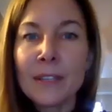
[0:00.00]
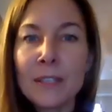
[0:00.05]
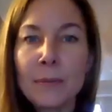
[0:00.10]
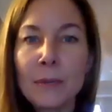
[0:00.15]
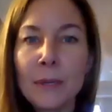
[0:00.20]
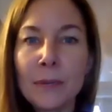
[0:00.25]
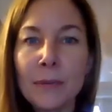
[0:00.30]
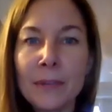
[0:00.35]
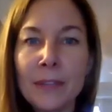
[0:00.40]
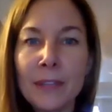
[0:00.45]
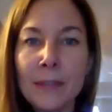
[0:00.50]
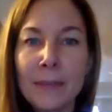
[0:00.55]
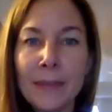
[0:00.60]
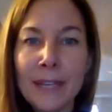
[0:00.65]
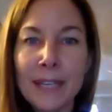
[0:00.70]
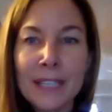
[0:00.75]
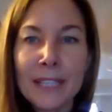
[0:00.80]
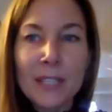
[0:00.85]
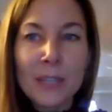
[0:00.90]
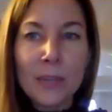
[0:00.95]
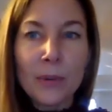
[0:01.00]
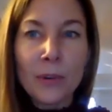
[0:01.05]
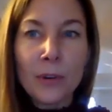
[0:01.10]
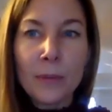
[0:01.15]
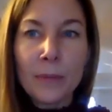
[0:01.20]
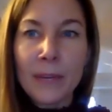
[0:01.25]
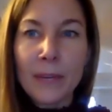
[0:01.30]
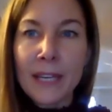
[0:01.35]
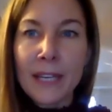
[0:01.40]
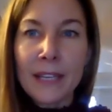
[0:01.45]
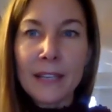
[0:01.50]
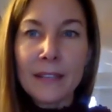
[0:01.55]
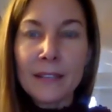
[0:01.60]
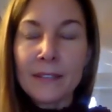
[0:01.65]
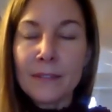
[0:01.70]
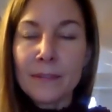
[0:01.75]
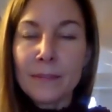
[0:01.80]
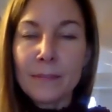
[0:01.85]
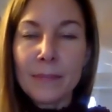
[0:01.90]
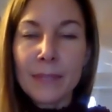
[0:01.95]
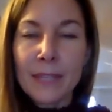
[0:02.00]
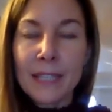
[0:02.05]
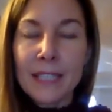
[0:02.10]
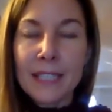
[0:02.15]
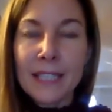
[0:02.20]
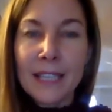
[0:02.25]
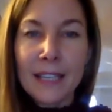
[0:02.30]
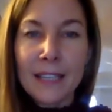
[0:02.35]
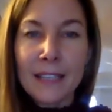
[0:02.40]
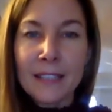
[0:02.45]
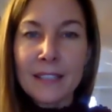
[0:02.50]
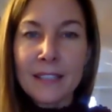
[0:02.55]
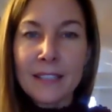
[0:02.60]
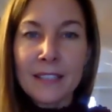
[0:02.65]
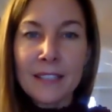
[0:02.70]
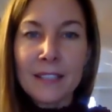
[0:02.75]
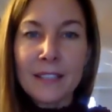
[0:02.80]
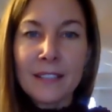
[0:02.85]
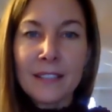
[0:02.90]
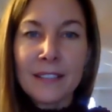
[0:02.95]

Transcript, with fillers: probably the best, or by by text.